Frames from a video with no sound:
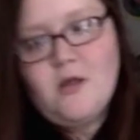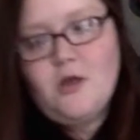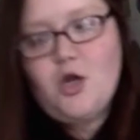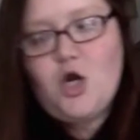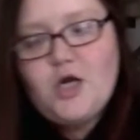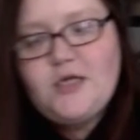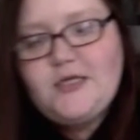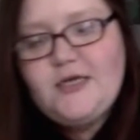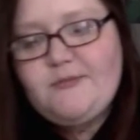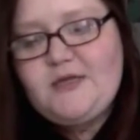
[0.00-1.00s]

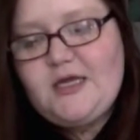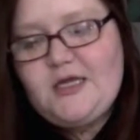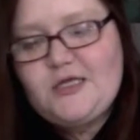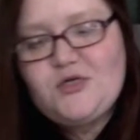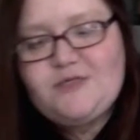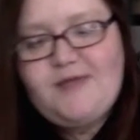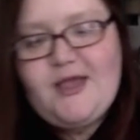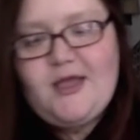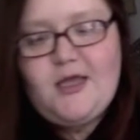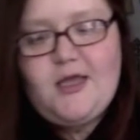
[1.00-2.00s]
Currently, I'm leaning towards
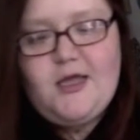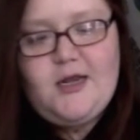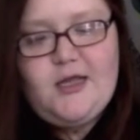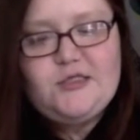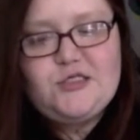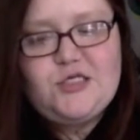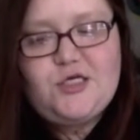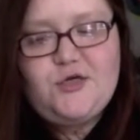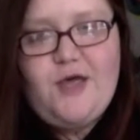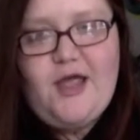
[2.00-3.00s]
making it
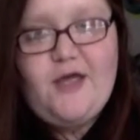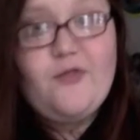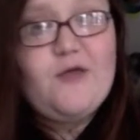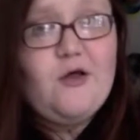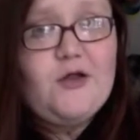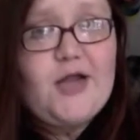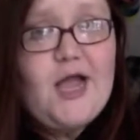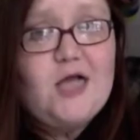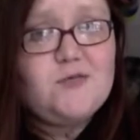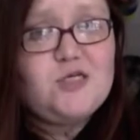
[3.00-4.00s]
into a 3-color
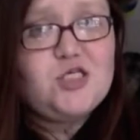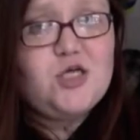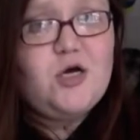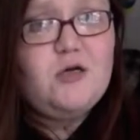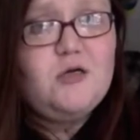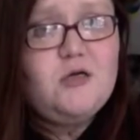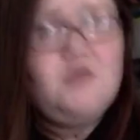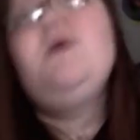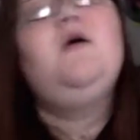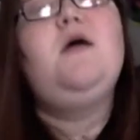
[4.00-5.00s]
cashmere shawl
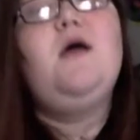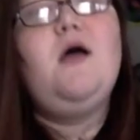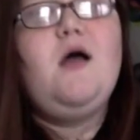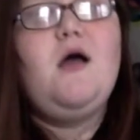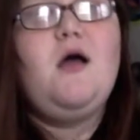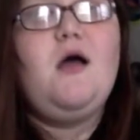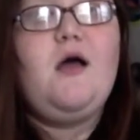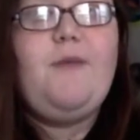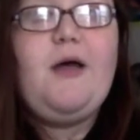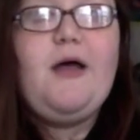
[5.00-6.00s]

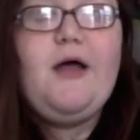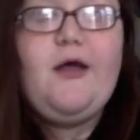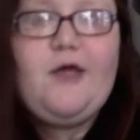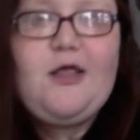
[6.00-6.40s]
by Hoagie